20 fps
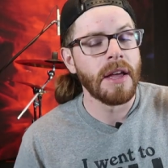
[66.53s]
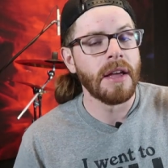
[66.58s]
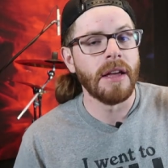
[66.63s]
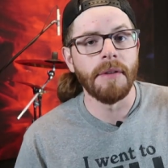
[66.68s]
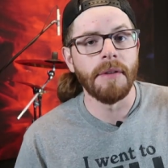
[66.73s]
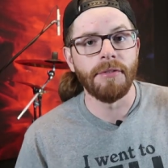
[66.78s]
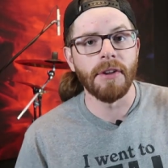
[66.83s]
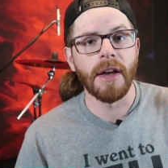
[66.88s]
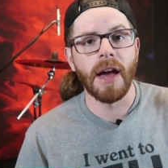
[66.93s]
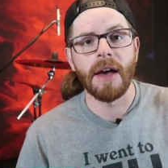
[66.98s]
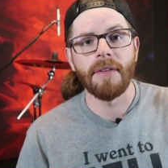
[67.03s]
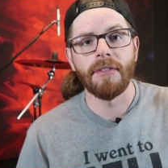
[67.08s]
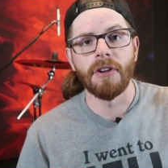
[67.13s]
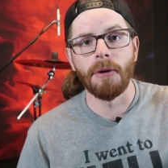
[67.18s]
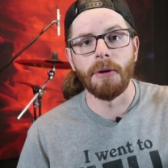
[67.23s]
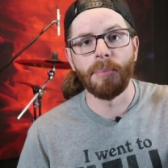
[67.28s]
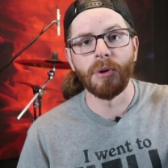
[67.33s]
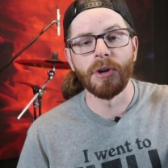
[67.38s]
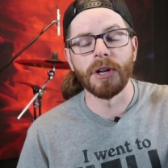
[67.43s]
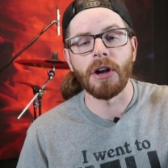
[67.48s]
If you haven't,
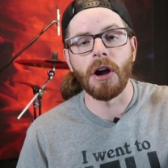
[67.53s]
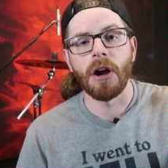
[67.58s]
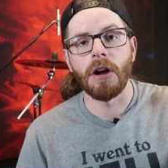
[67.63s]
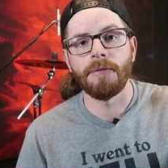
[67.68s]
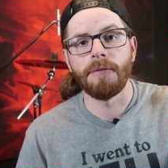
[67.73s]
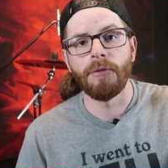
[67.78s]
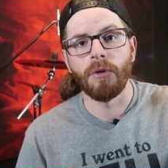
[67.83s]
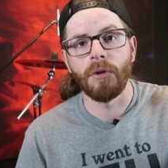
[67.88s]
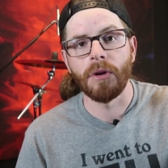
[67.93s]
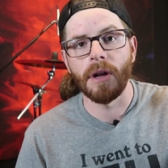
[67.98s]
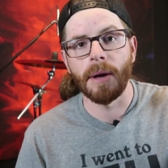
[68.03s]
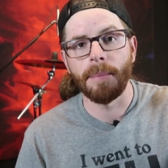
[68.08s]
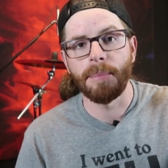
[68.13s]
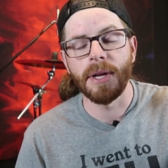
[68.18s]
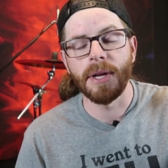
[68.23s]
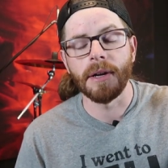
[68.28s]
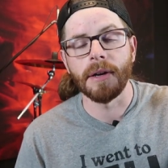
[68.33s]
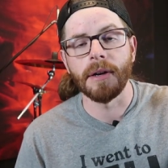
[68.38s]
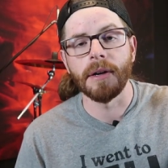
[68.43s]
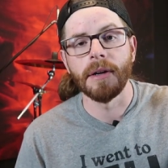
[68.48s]
I'll put a card for it up
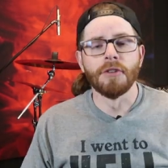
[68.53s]
here.